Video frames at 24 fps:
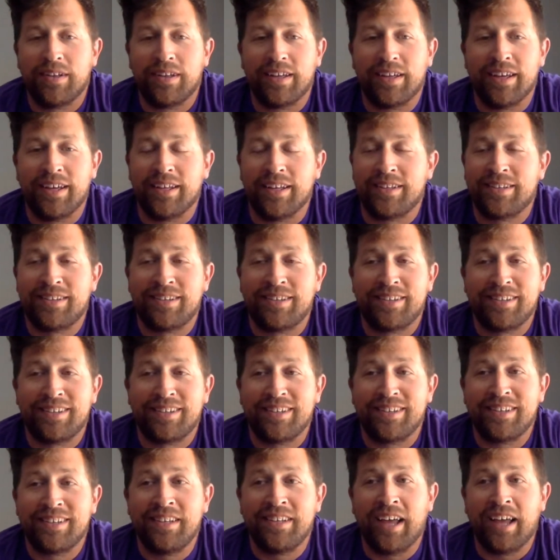It's
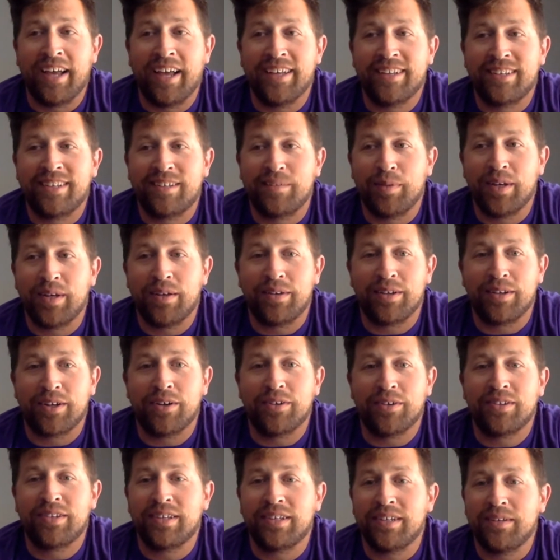nice to be able to go
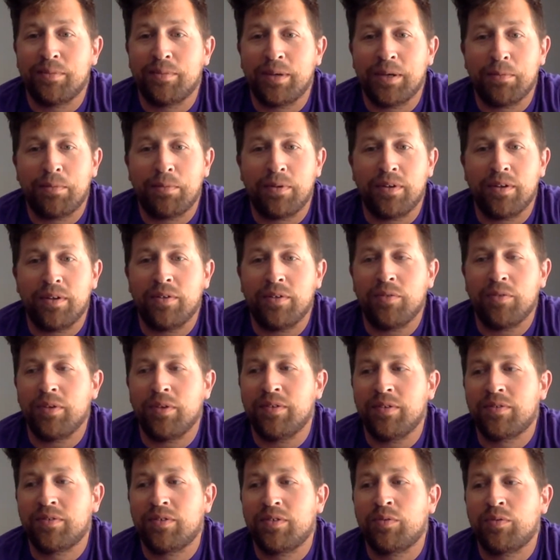see people.
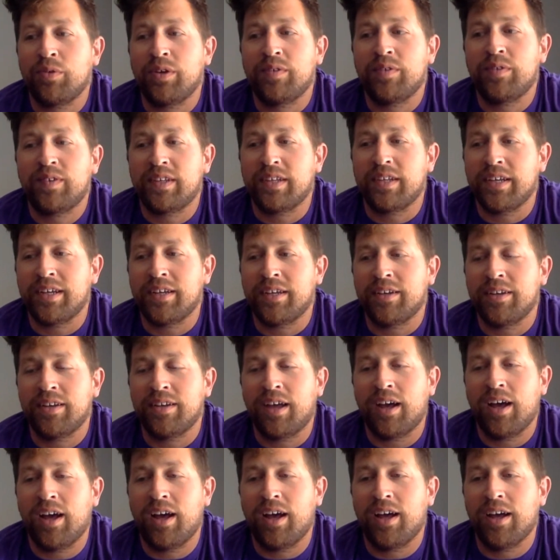We've seen
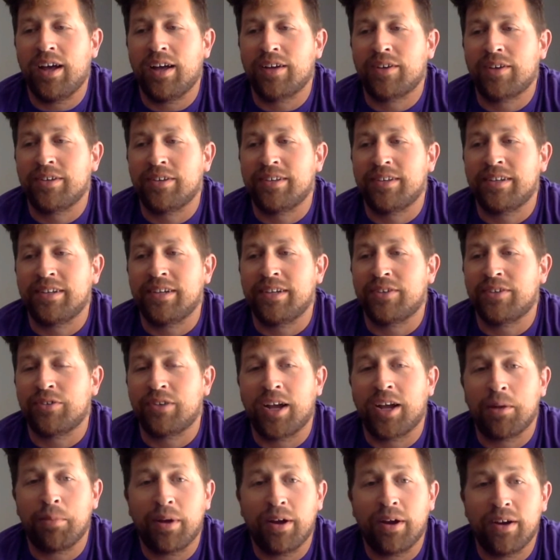Christina's
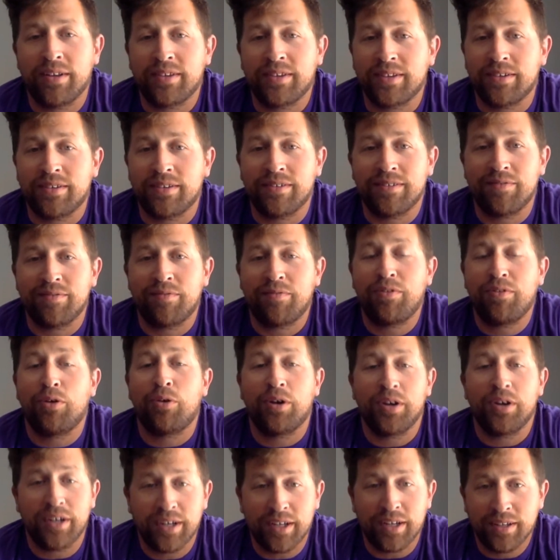grandparents in
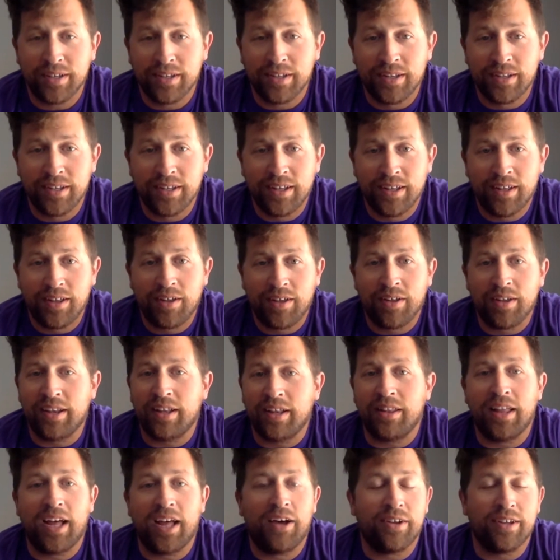Florida, and
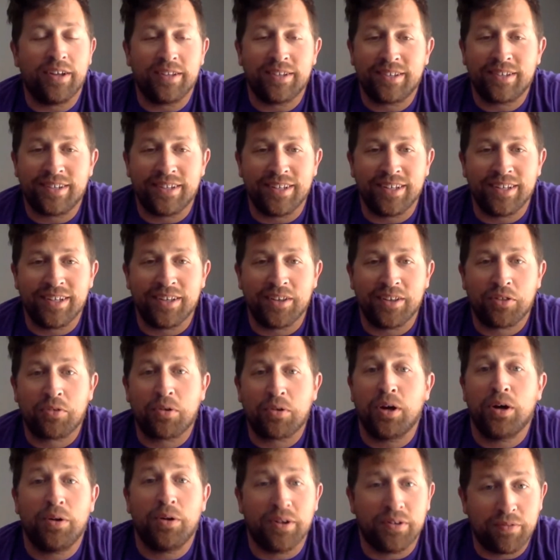allowed us to
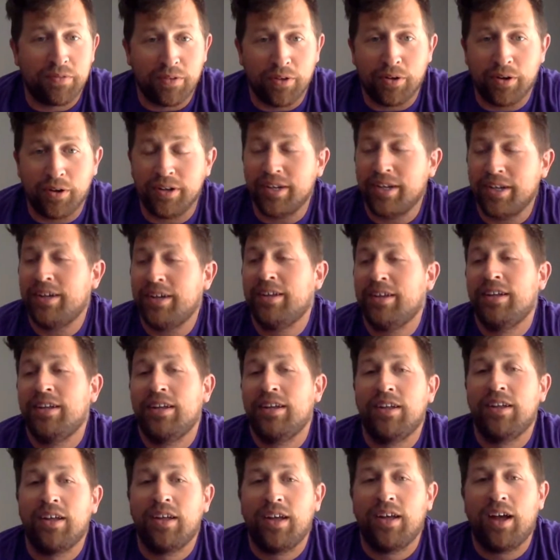throw in Florida.
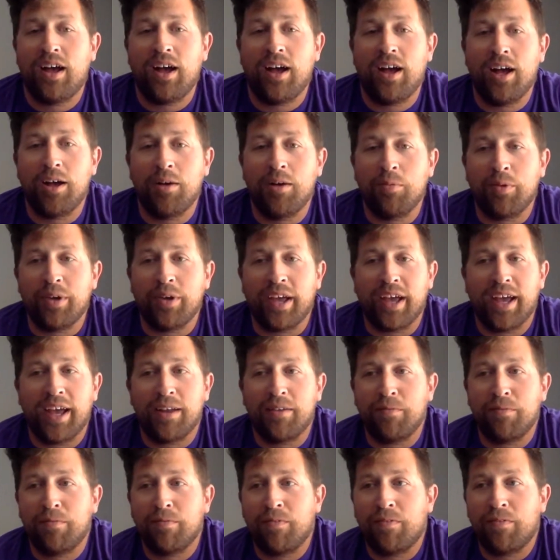We
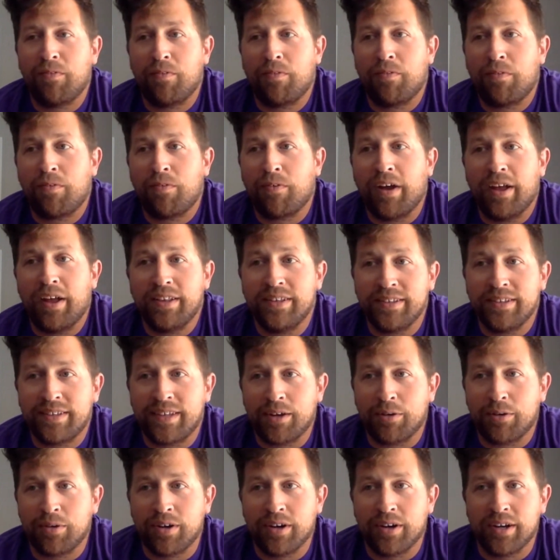had friends
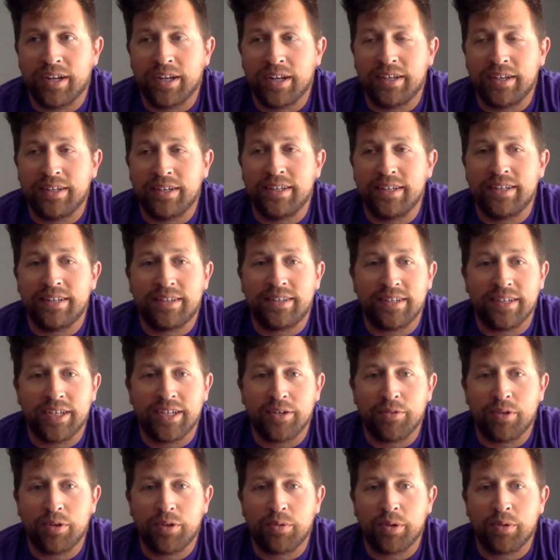that were in DC
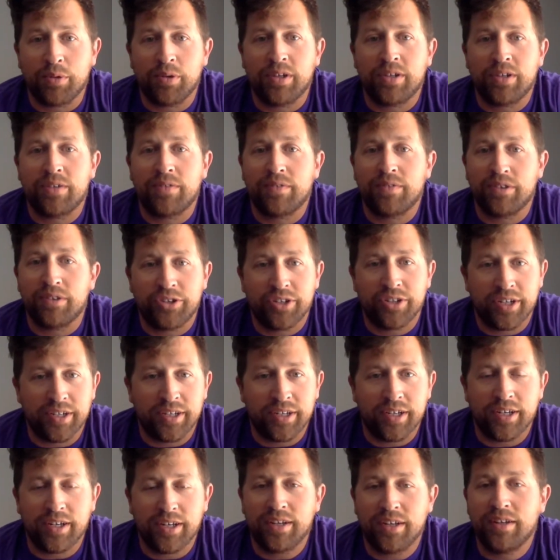when we went to
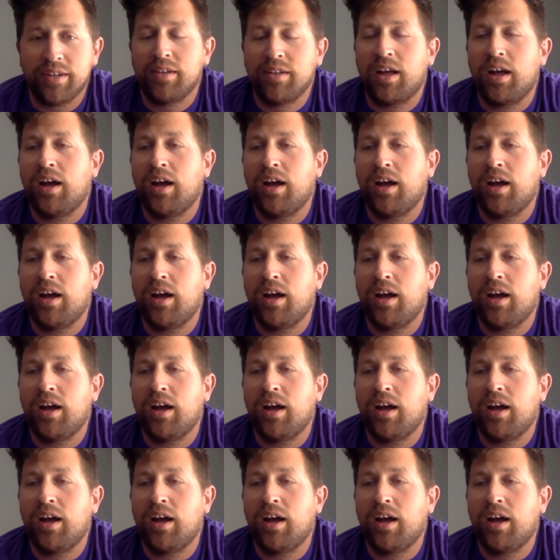Virginia.